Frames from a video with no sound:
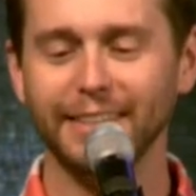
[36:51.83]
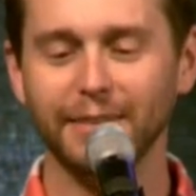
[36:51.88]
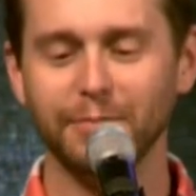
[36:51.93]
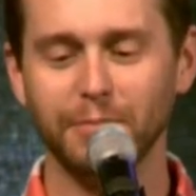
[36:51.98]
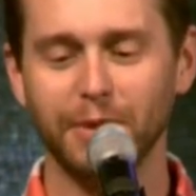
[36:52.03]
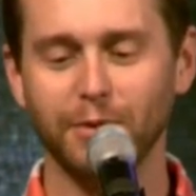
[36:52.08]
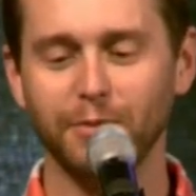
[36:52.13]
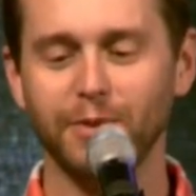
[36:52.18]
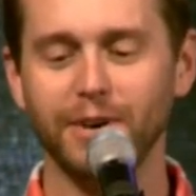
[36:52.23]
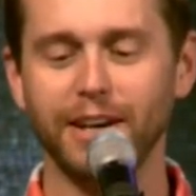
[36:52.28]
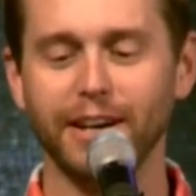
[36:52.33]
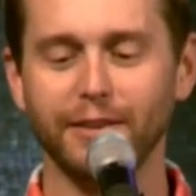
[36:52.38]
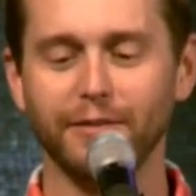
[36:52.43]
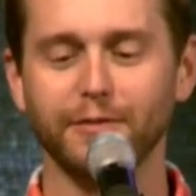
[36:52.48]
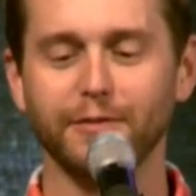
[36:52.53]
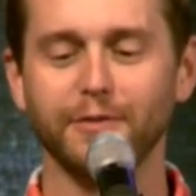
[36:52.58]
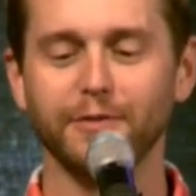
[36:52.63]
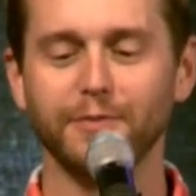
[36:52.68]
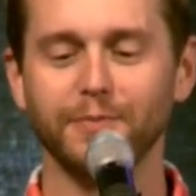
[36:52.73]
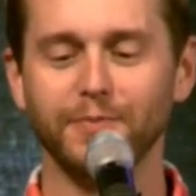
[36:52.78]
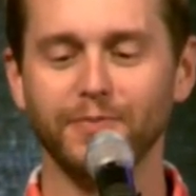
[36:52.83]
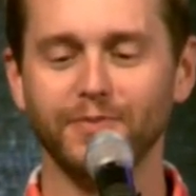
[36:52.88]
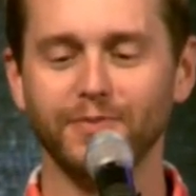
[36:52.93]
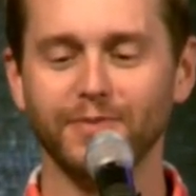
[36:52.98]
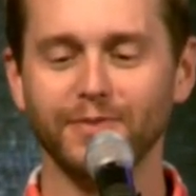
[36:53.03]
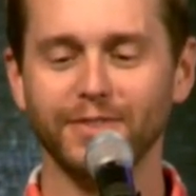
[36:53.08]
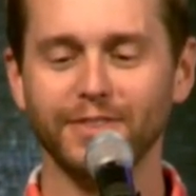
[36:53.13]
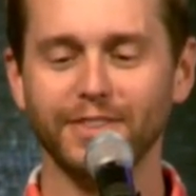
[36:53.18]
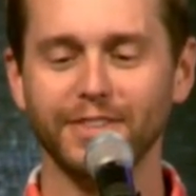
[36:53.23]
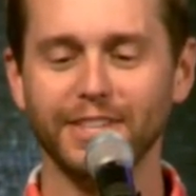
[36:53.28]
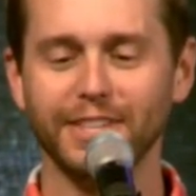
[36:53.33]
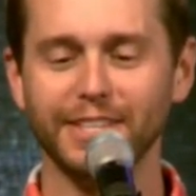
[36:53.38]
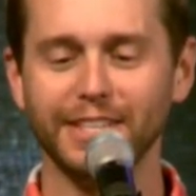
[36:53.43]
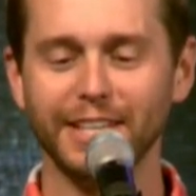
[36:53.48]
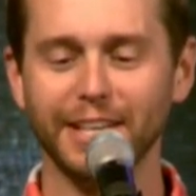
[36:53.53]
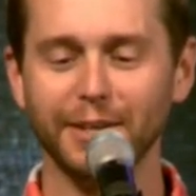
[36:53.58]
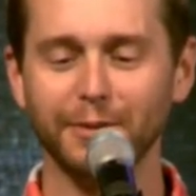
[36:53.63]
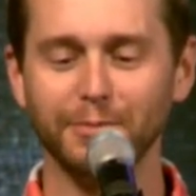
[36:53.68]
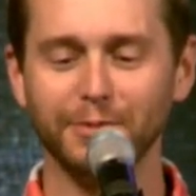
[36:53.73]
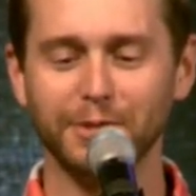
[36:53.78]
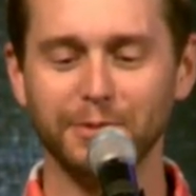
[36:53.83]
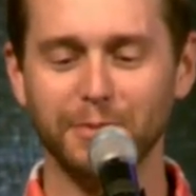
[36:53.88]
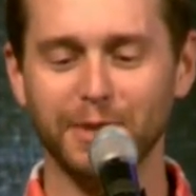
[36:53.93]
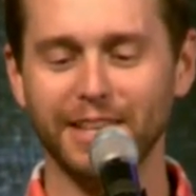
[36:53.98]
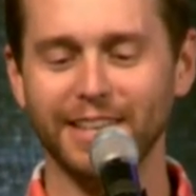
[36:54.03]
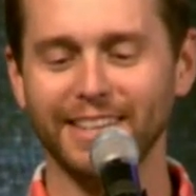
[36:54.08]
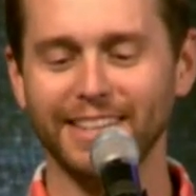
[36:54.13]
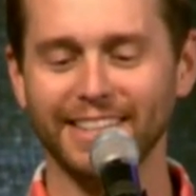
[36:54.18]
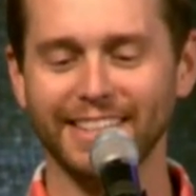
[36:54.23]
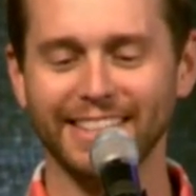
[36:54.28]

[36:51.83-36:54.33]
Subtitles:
My wife, she's a help to me.